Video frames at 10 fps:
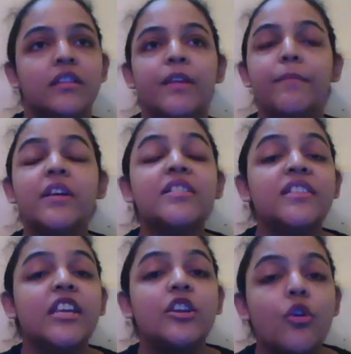because
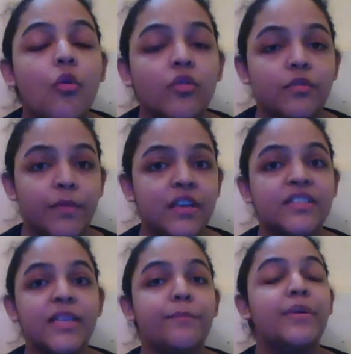they
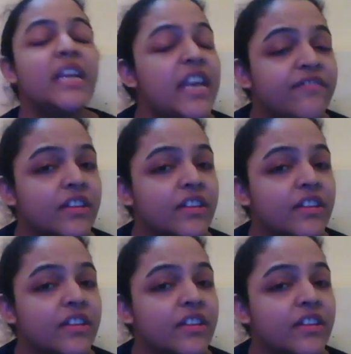believe